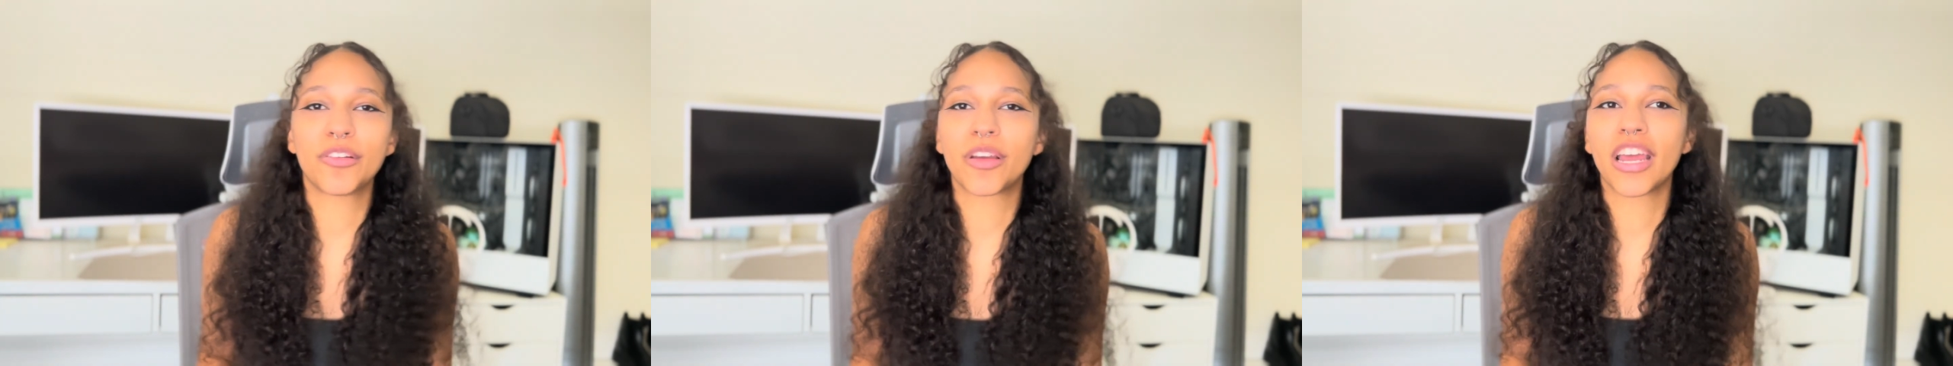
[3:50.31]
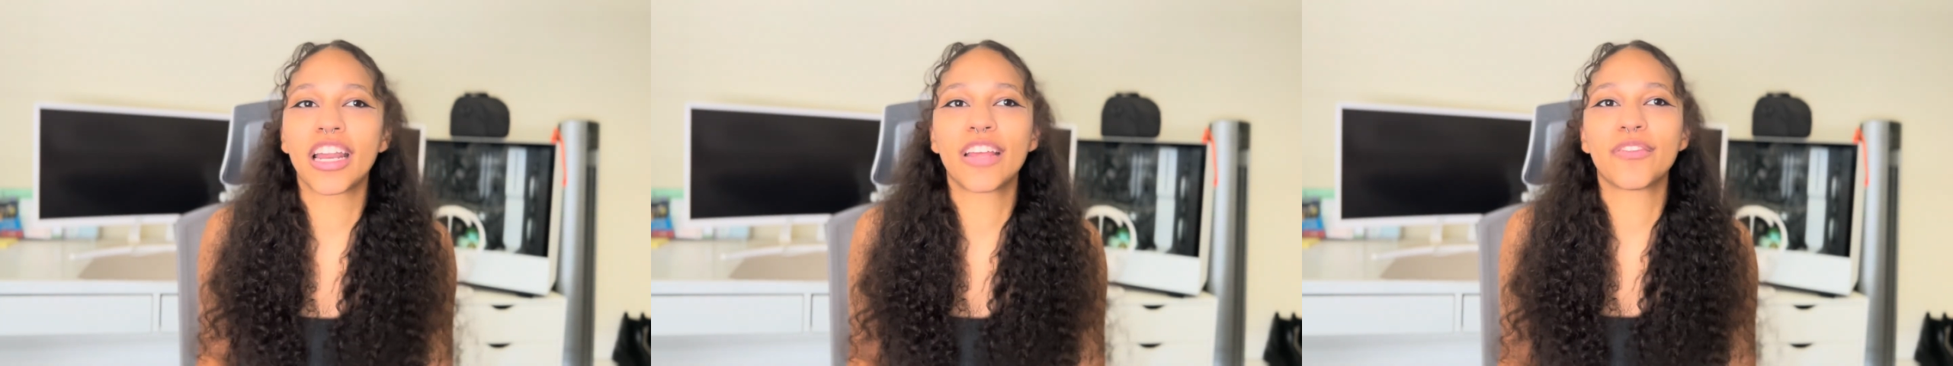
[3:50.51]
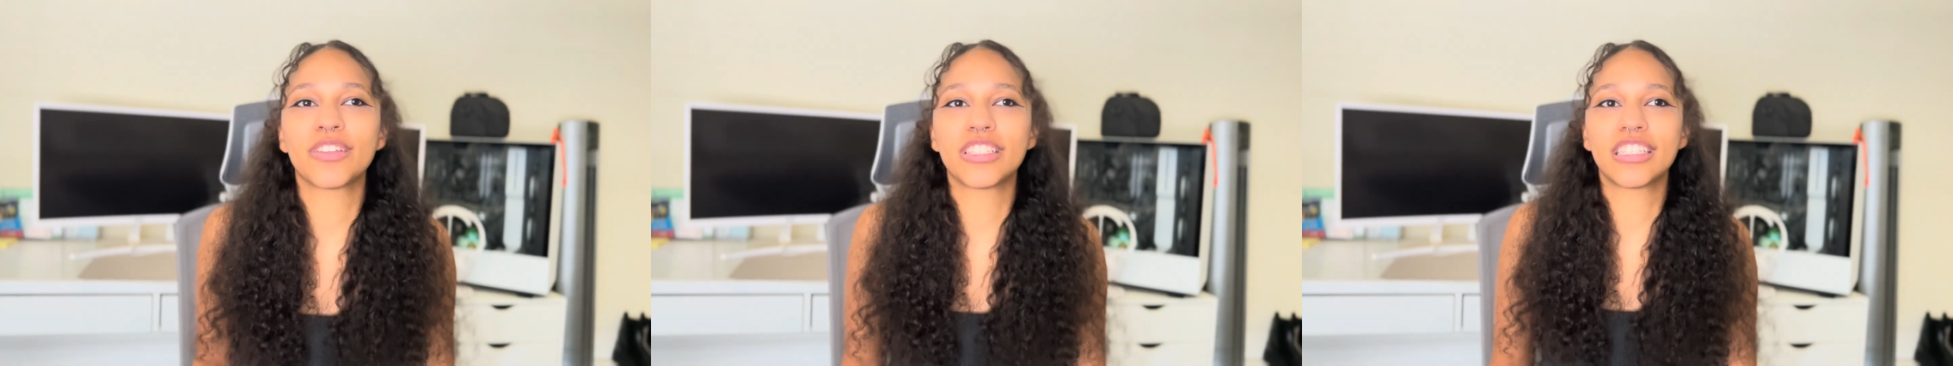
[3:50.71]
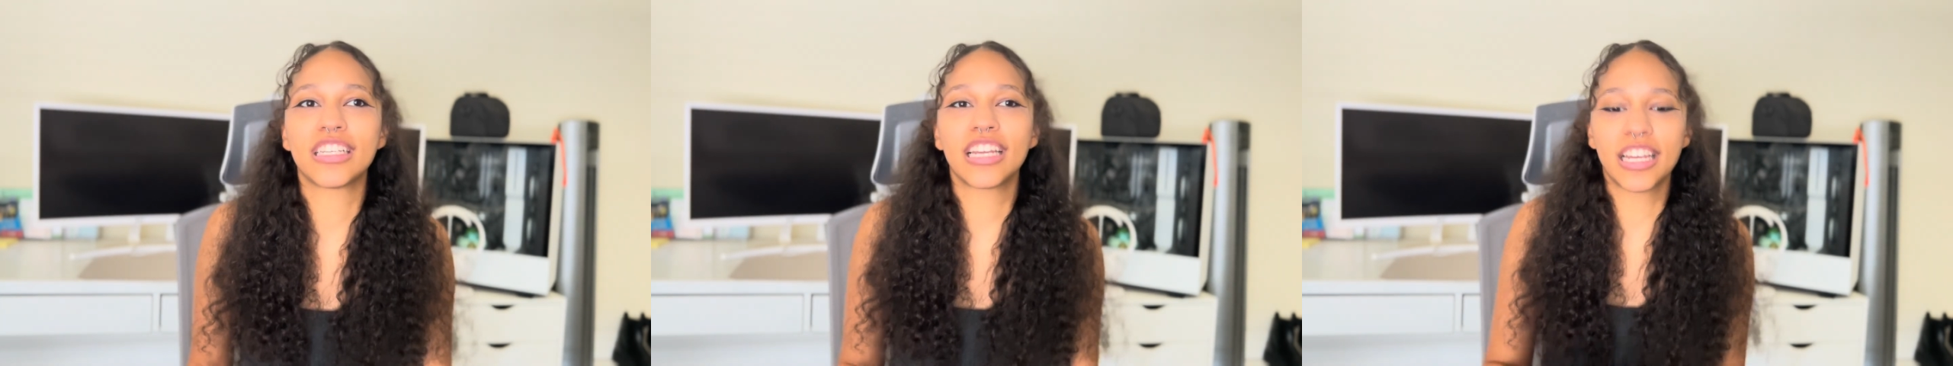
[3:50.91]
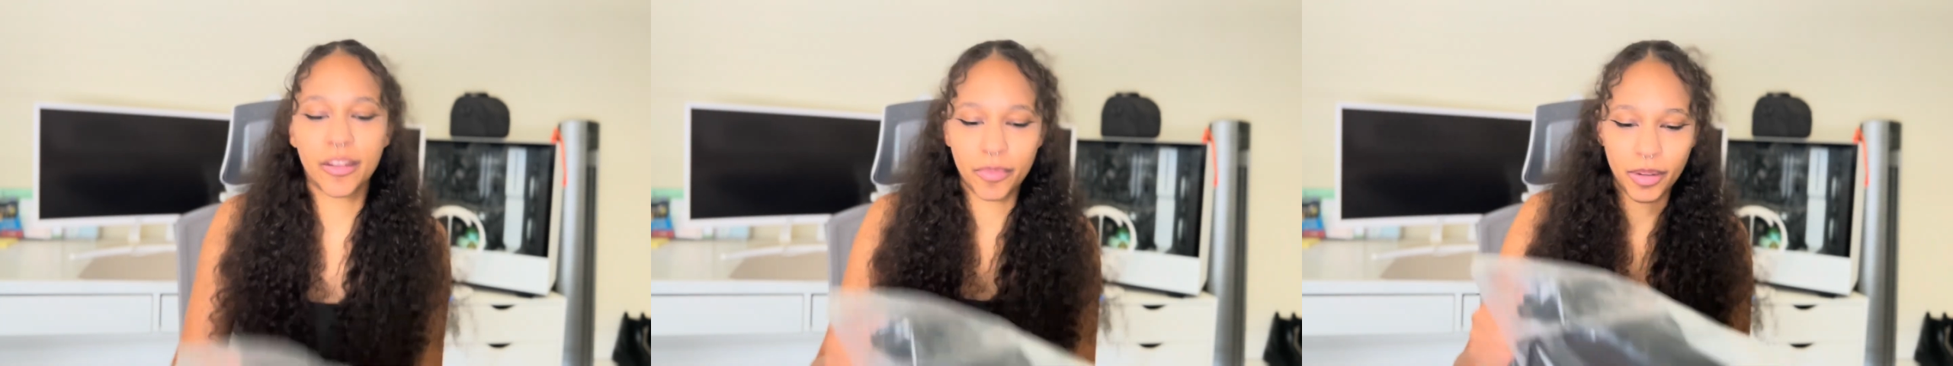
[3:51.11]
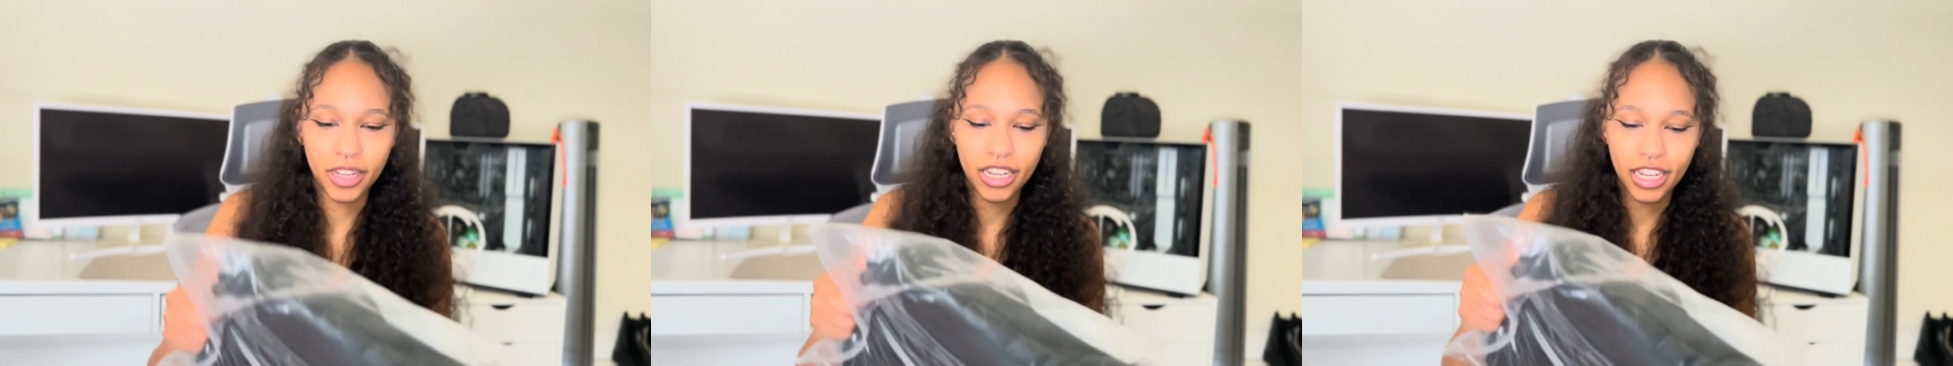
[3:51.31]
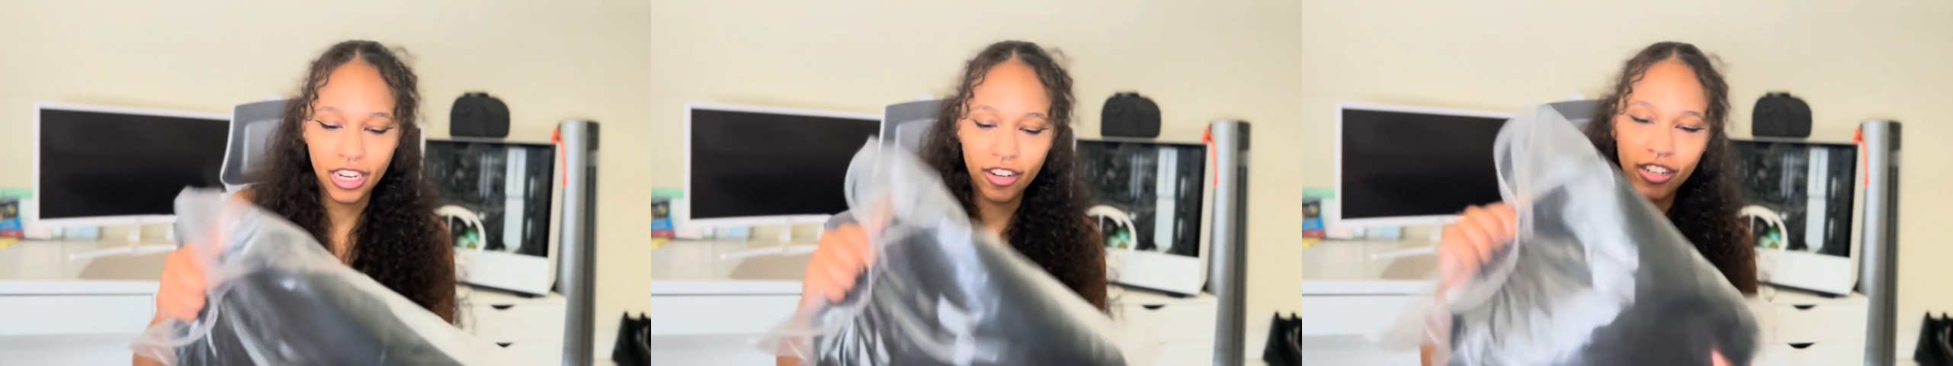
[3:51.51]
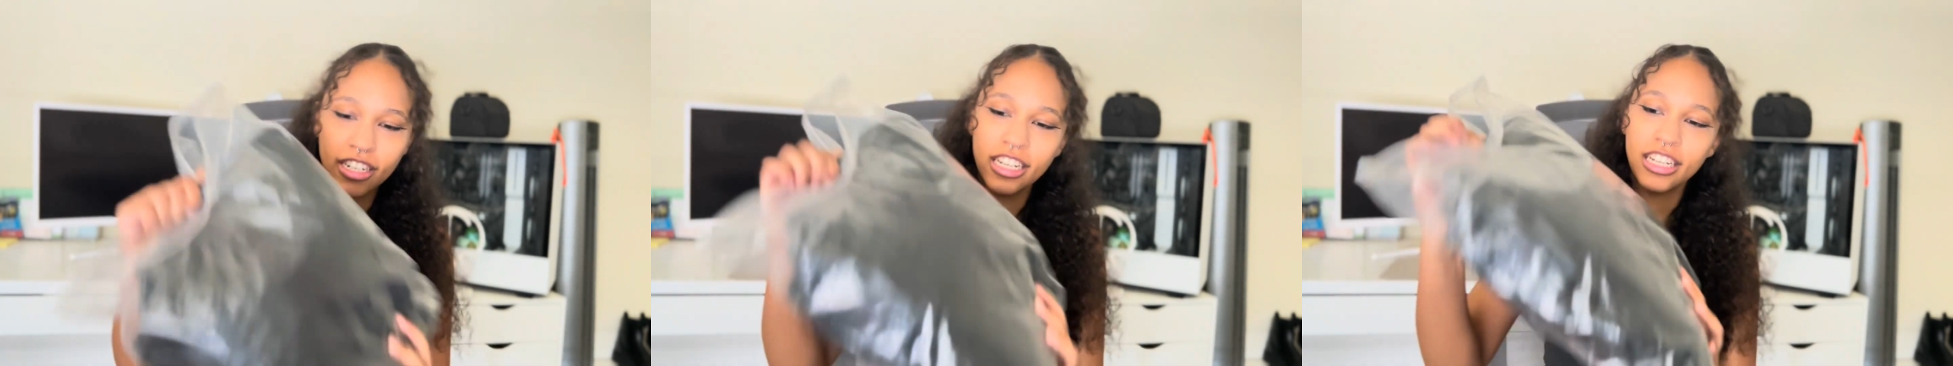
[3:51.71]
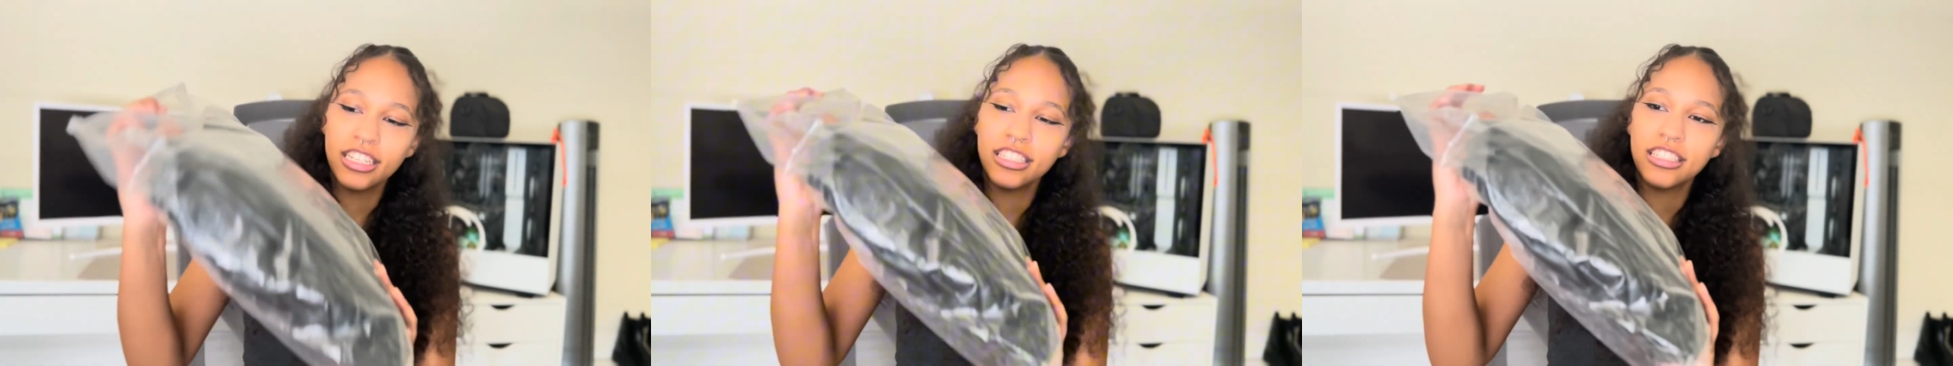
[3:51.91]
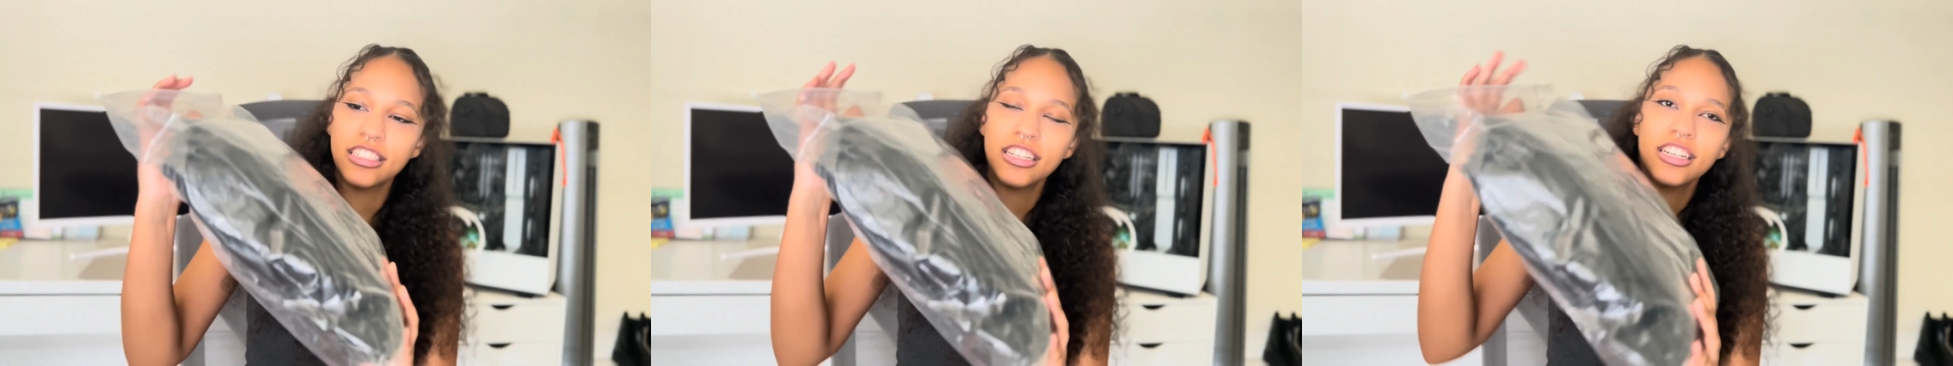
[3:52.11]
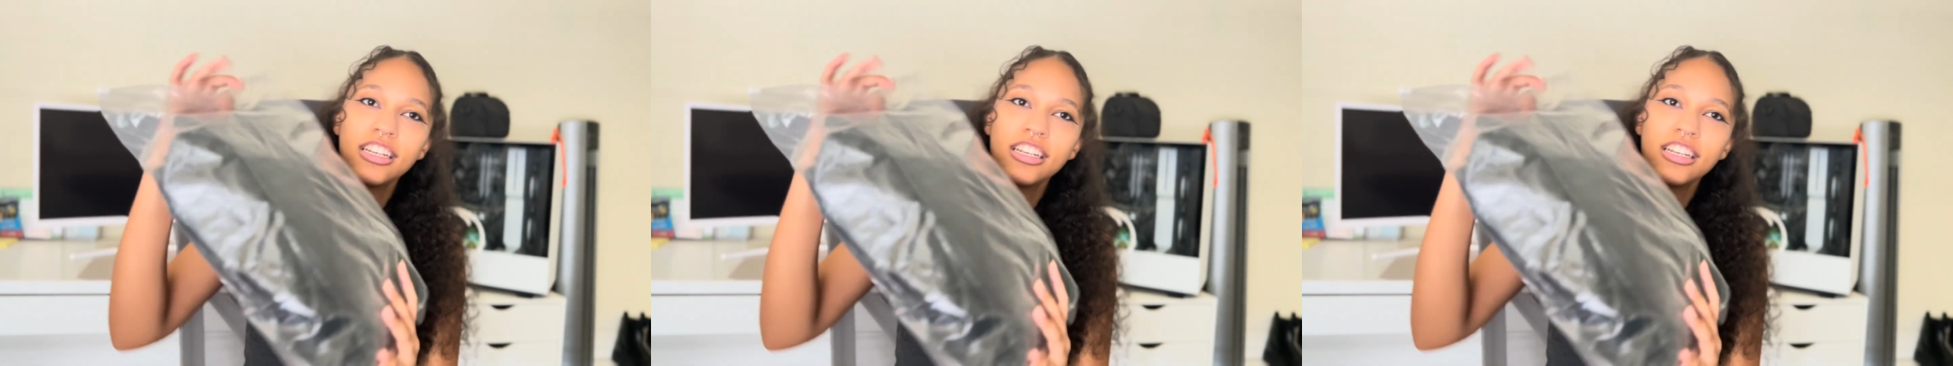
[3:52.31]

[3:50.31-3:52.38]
can't even see it, but here it is,